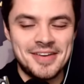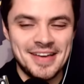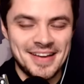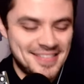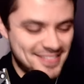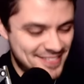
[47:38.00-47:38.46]

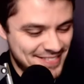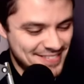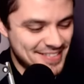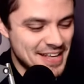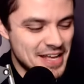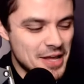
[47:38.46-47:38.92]
Okay.
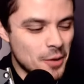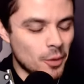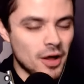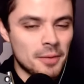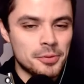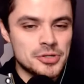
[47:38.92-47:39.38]

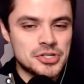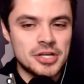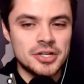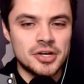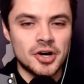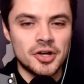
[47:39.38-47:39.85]
Well, I
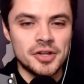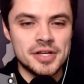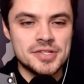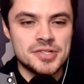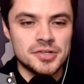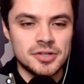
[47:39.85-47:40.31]
appreciate you calling
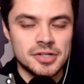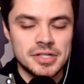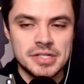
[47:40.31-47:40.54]
in, sir.